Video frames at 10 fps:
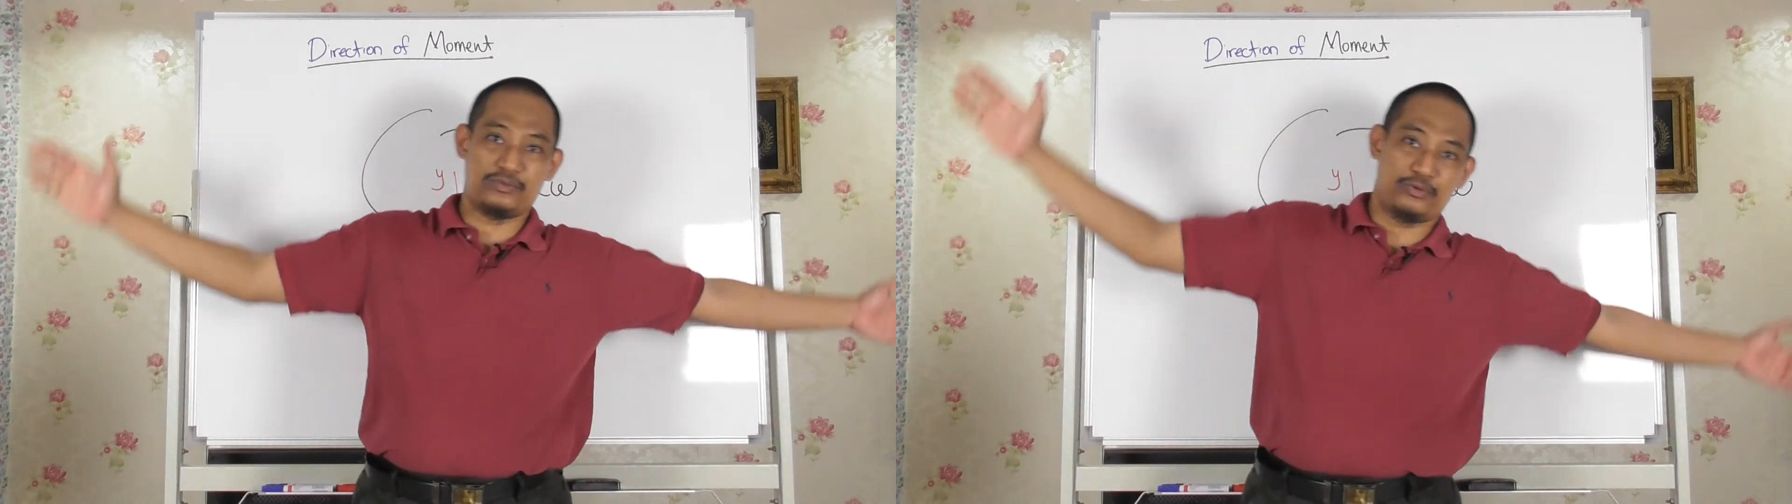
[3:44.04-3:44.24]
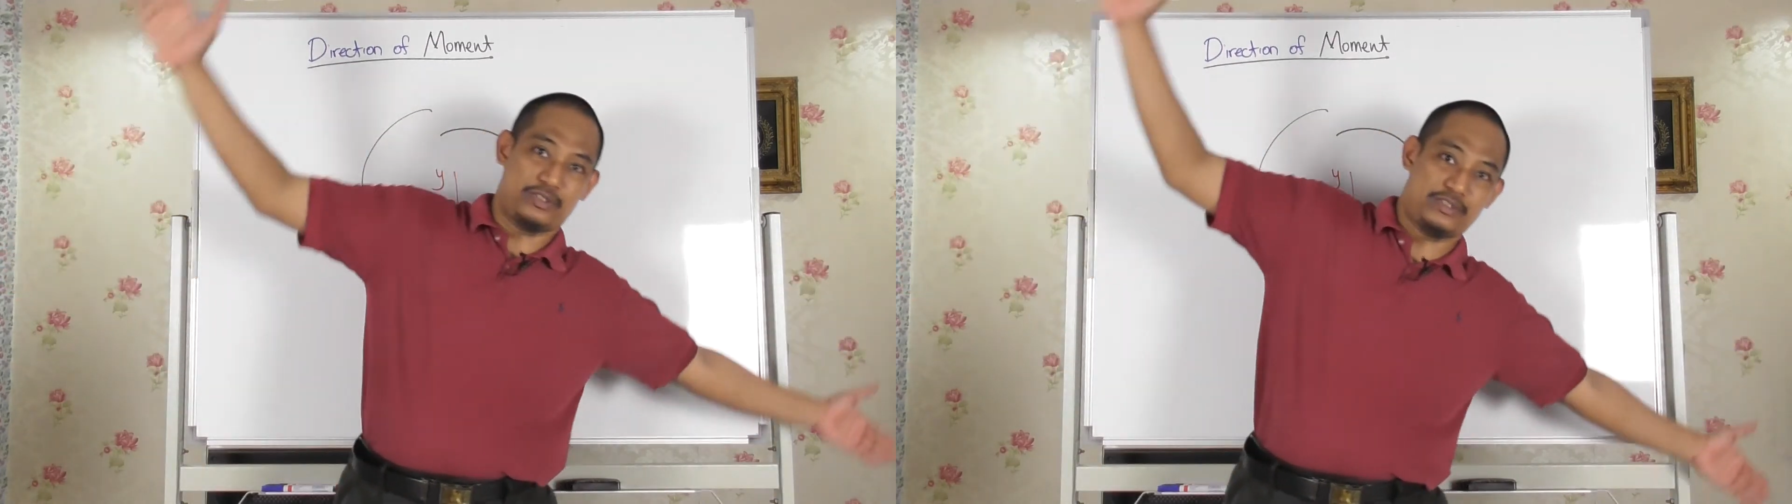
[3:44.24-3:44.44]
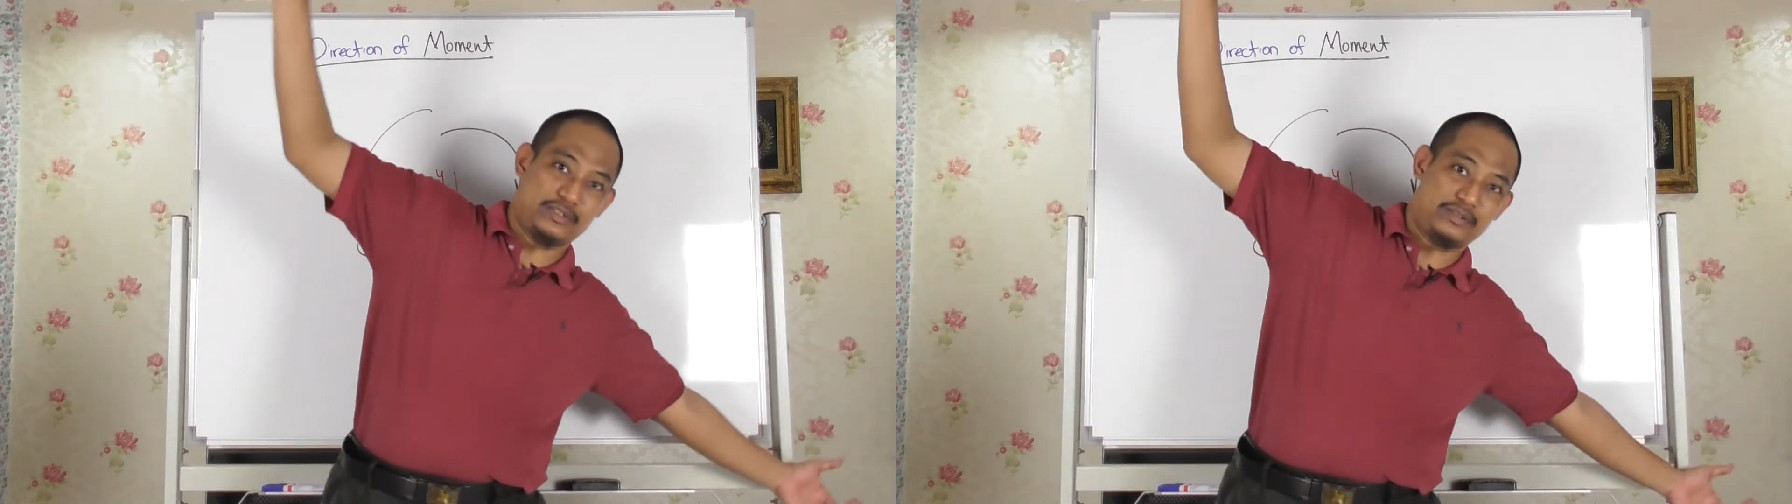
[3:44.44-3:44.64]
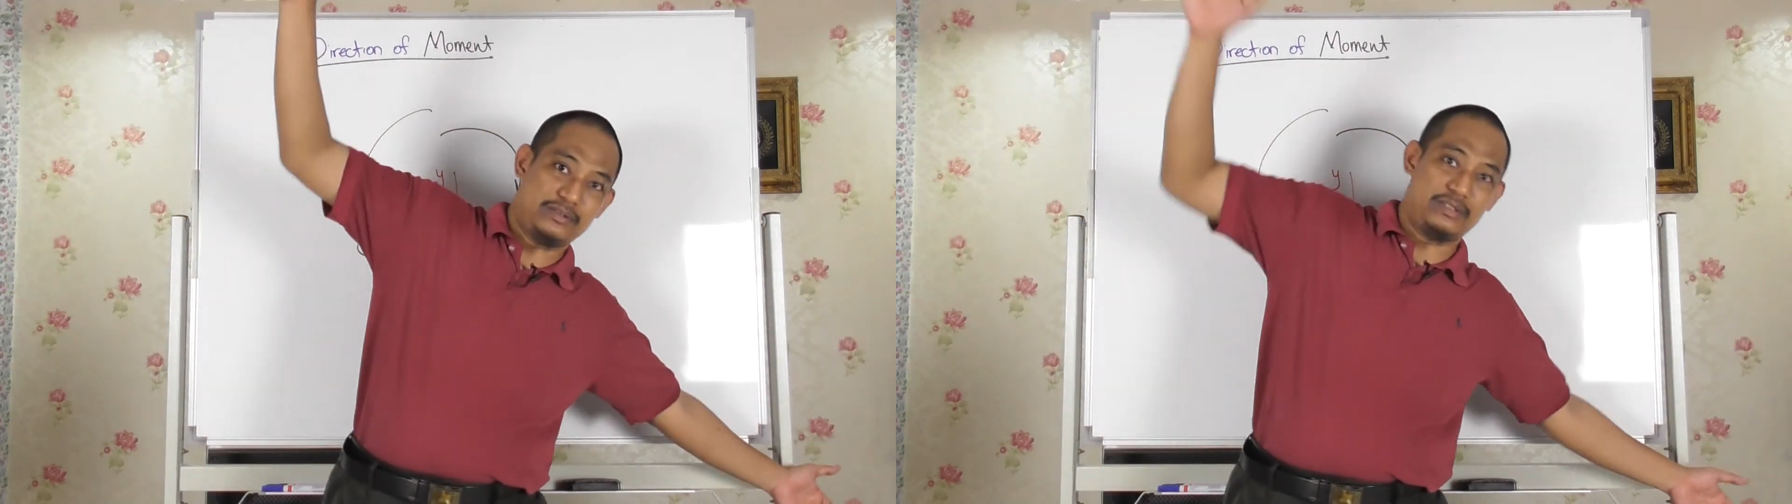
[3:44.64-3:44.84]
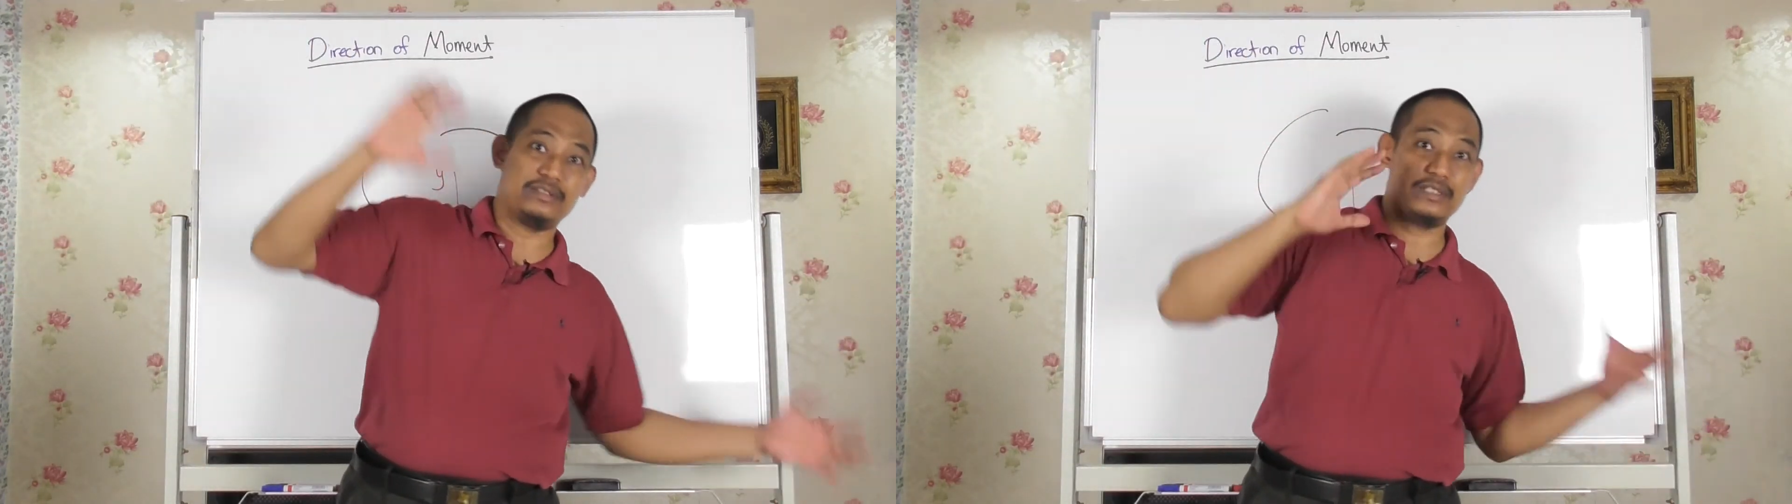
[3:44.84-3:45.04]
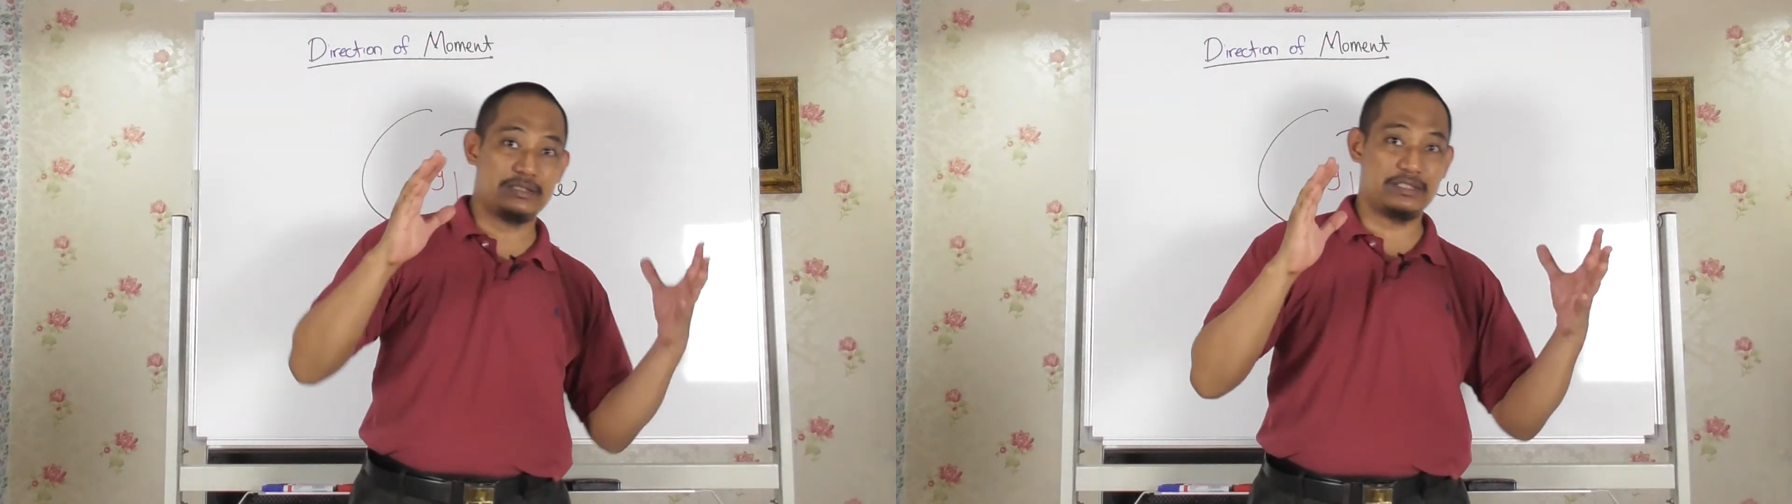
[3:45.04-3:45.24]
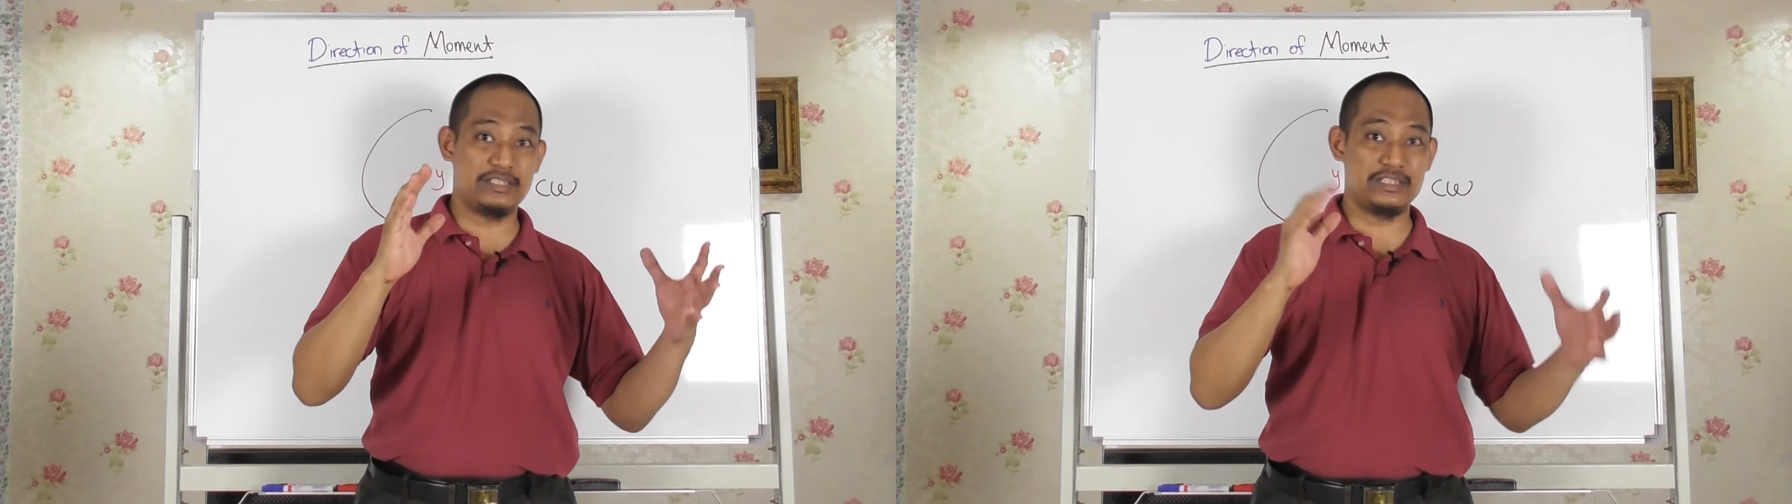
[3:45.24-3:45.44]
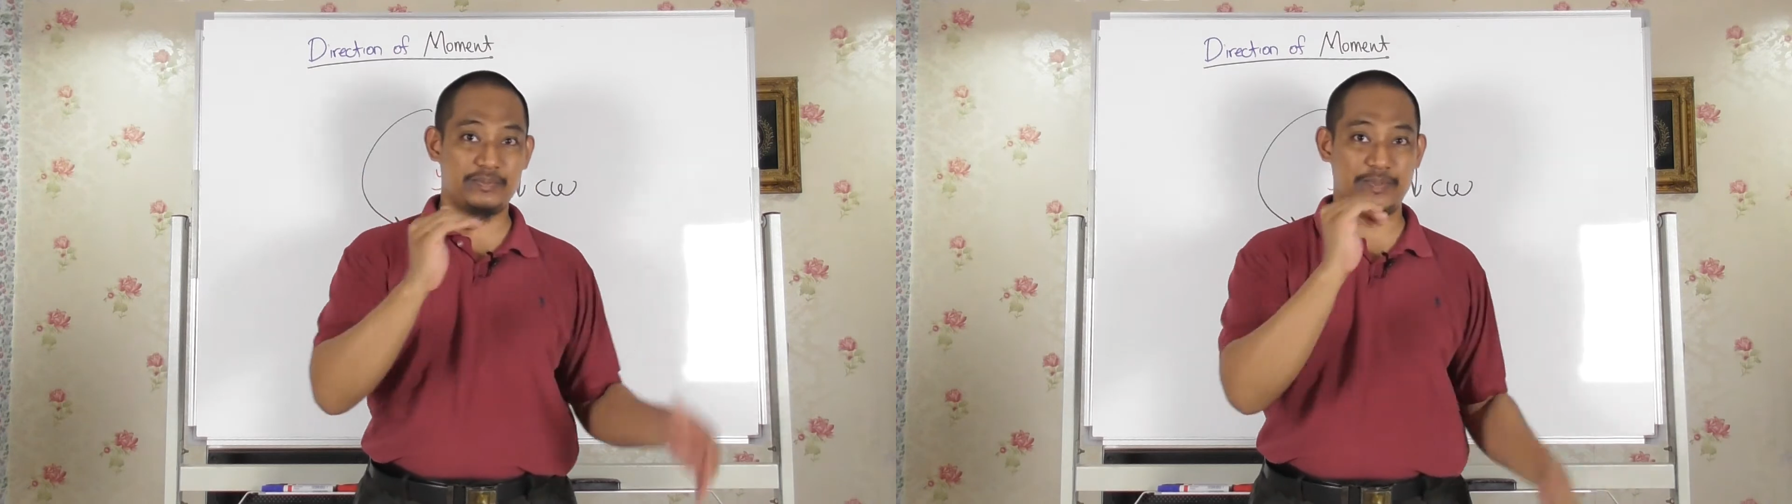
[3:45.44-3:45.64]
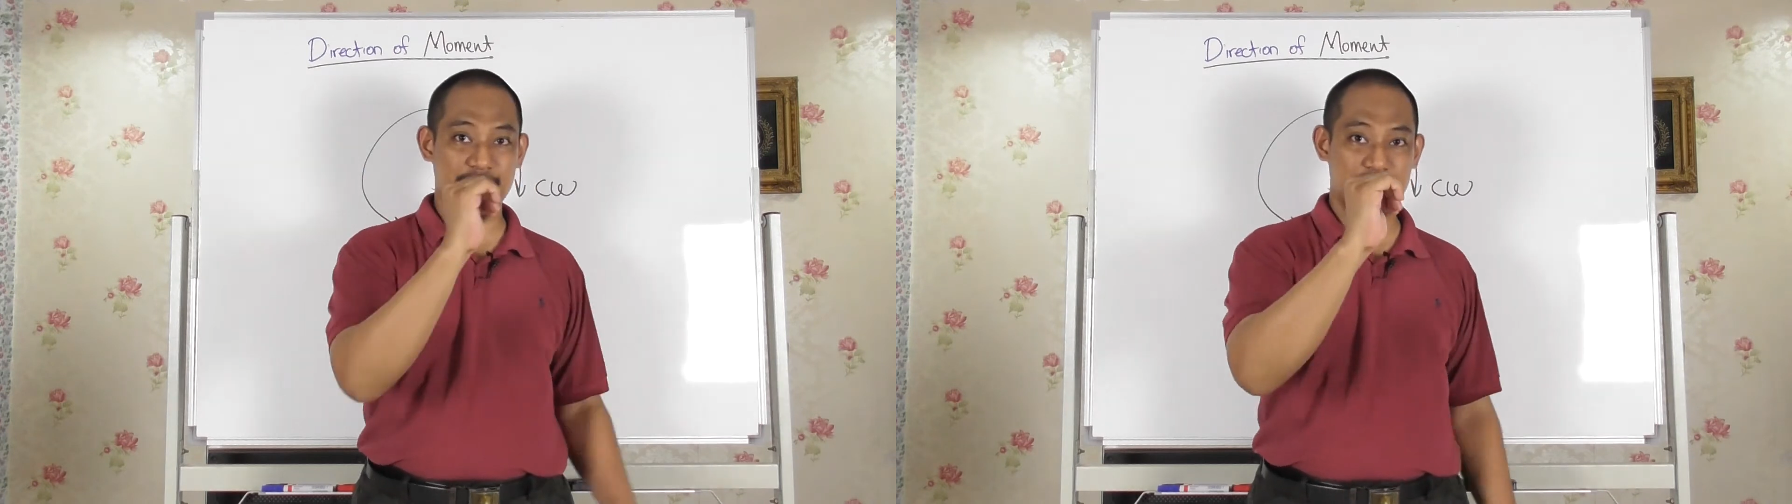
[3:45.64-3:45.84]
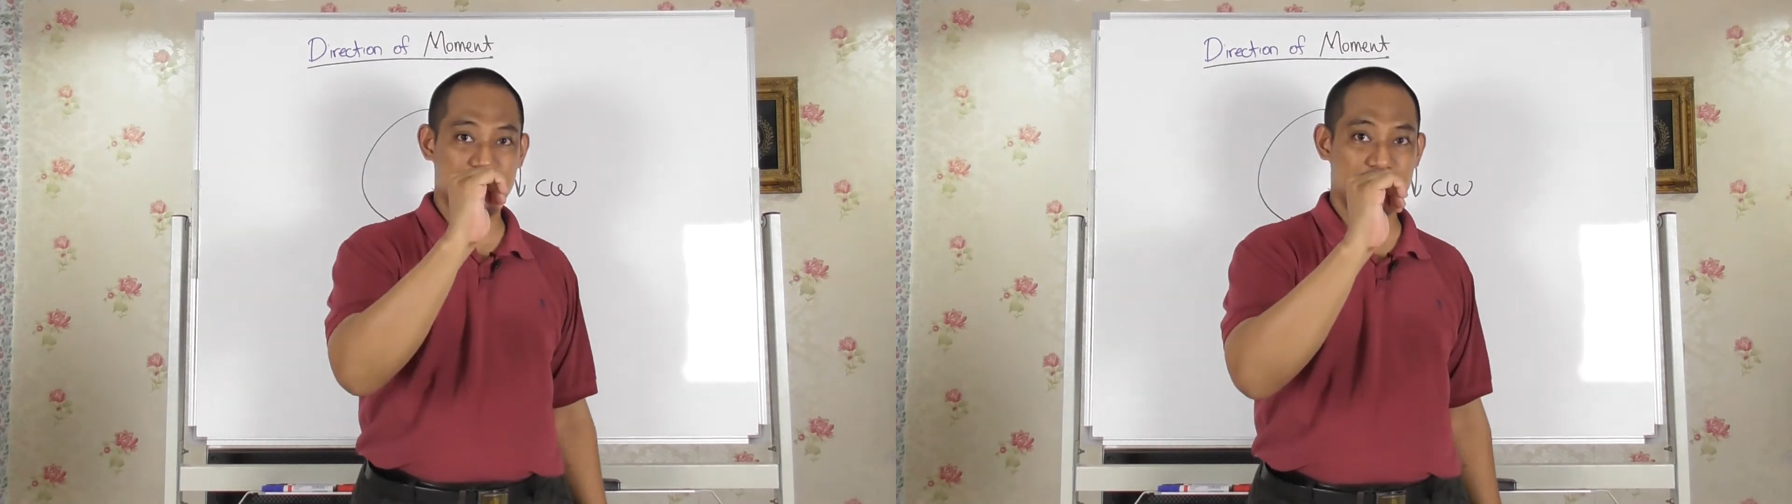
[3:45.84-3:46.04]
rotation in the three D
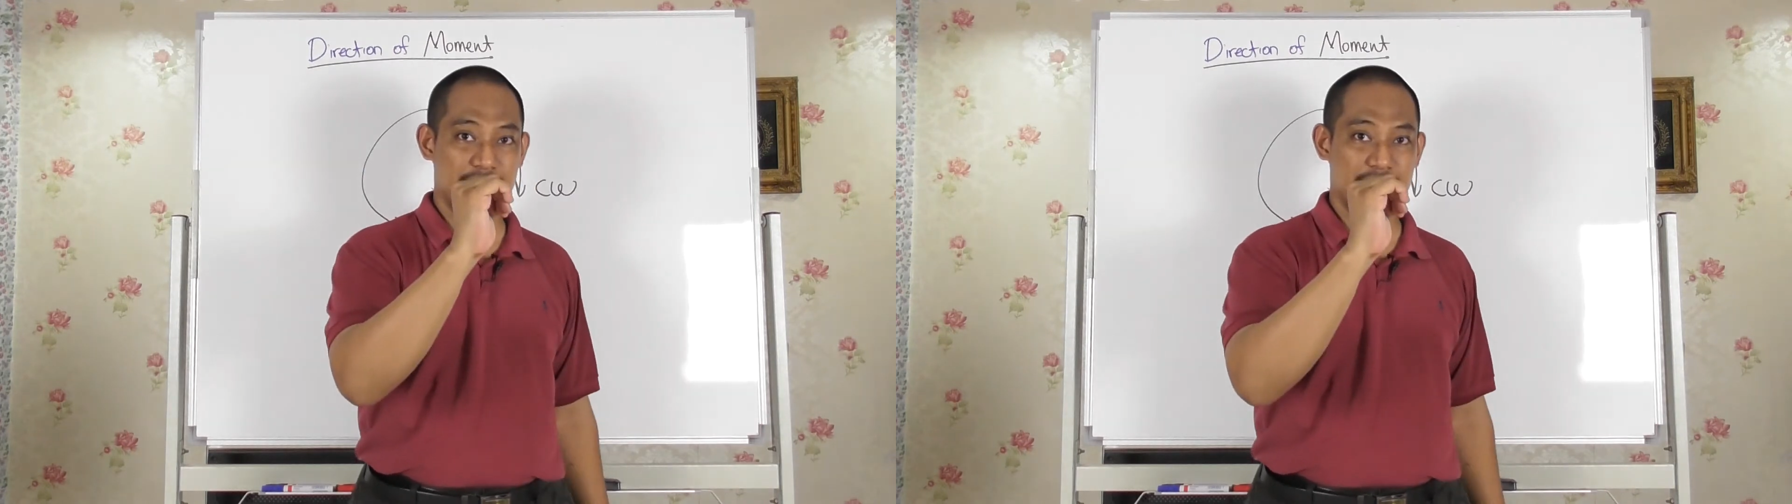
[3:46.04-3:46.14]
space